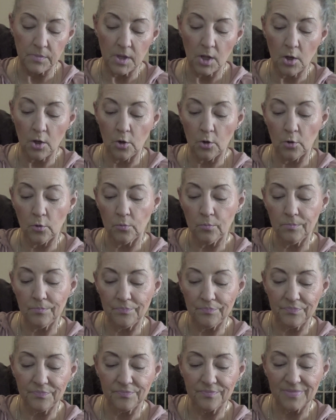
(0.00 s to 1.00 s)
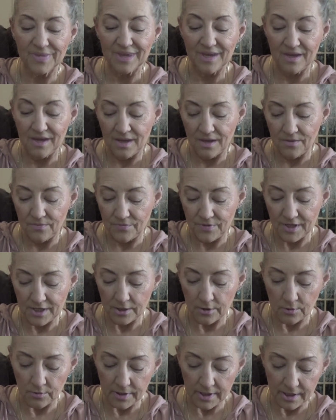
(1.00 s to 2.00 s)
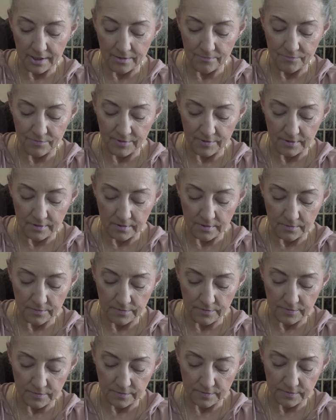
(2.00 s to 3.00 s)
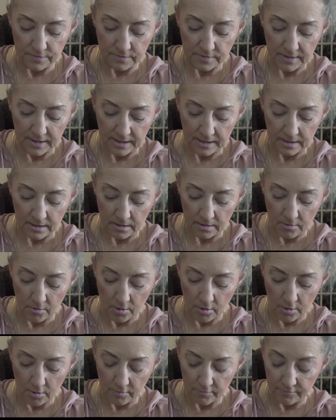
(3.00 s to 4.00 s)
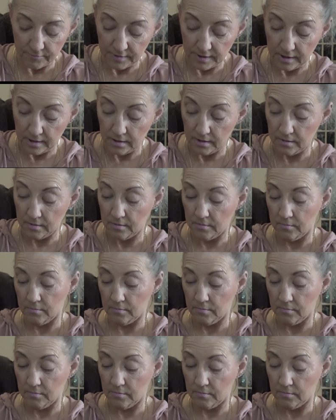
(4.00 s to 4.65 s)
oh, they don't have the thing off yet.